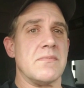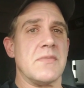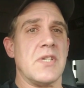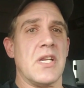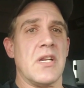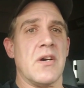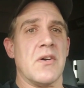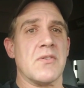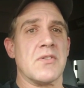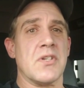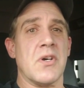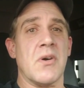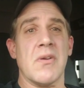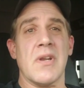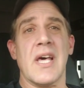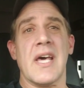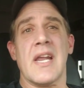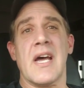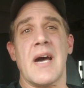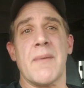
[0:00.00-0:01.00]
You know,
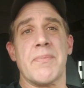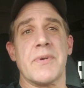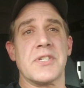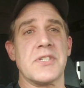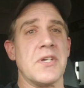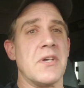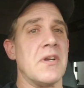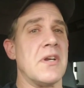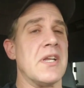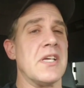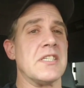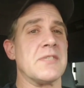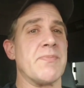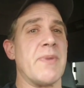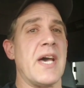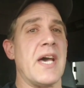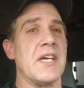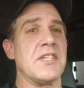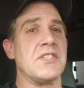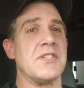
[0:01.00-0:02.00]
don't let opportunities
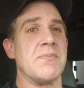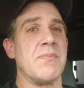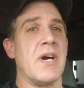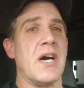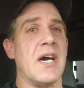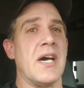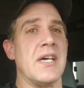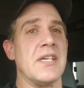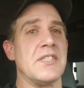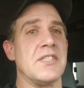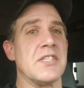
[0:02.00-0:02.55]
pass you by